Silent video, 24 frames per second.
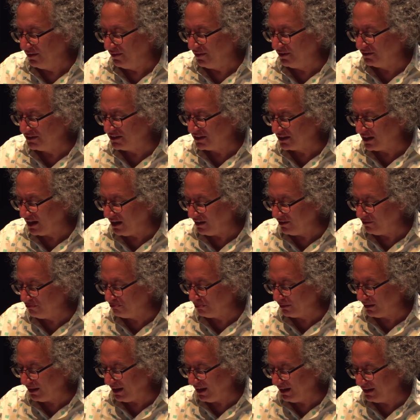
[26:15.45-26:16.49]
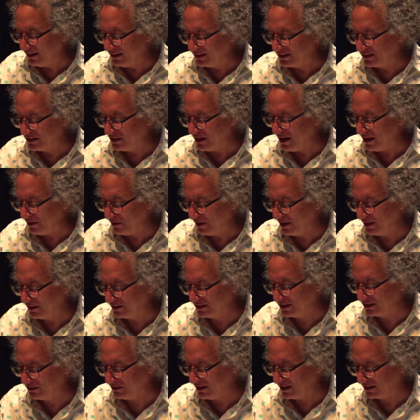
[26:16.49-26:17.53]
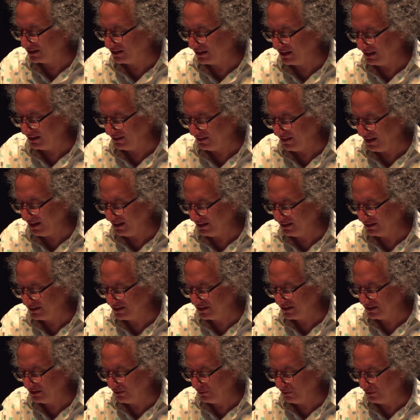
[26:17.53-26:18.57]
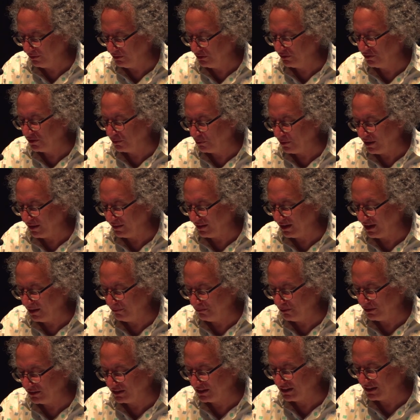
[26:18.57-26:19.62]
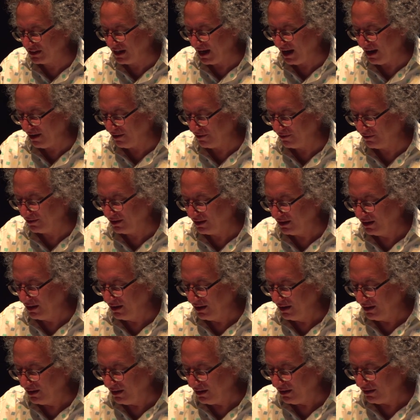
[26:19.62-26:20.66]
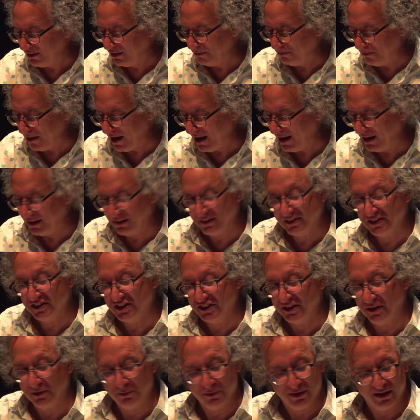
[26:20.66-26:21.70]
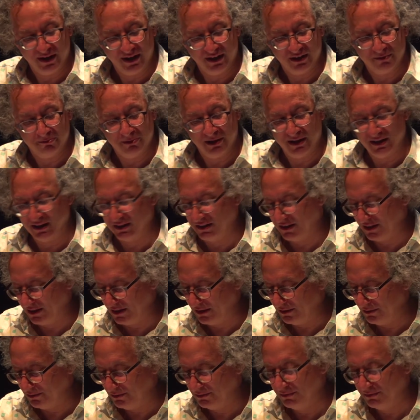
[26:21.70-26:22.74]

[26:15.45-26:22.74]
there is a kind of plainness to how he constructs it, that is, to, to the way that he puts down the paint to show what he depicts.